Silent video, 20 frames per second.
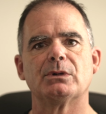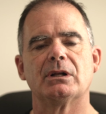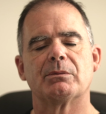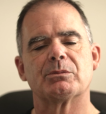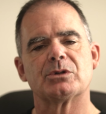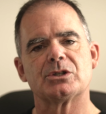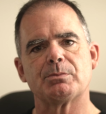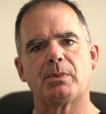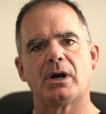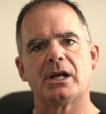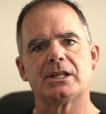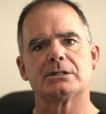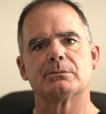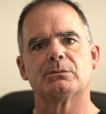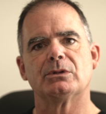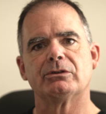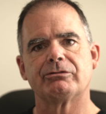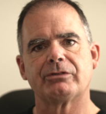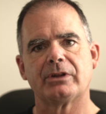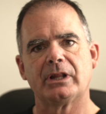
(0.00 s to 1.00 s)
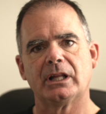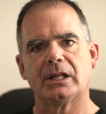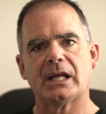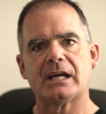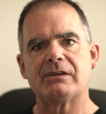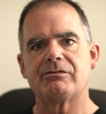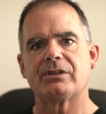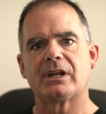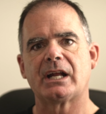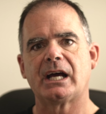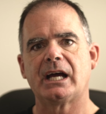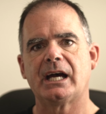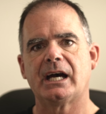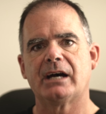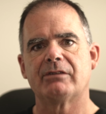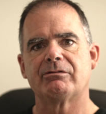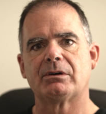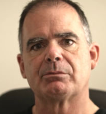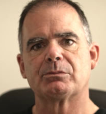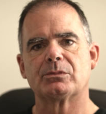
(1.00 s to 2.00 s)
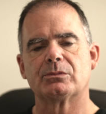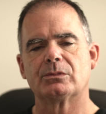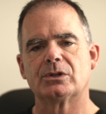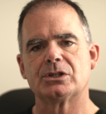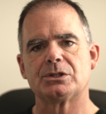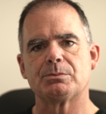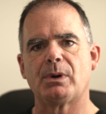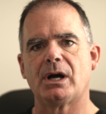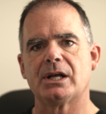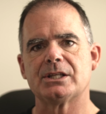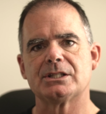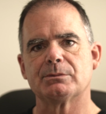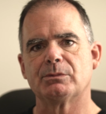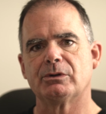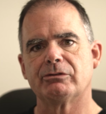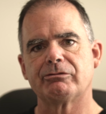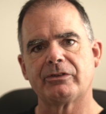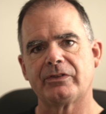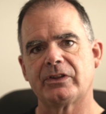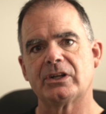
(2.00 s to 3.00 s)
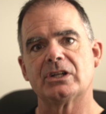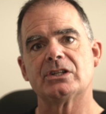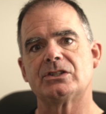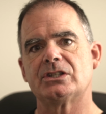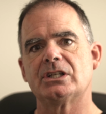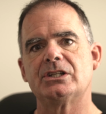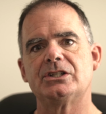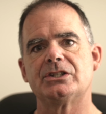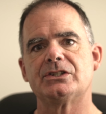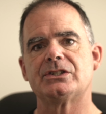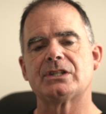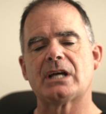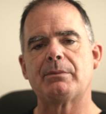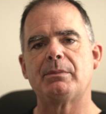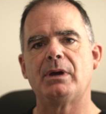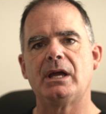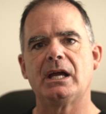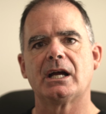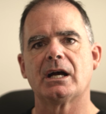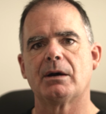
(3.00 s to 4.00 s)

I'm responsible for the life that I have. I'm responsible for the decisions I make.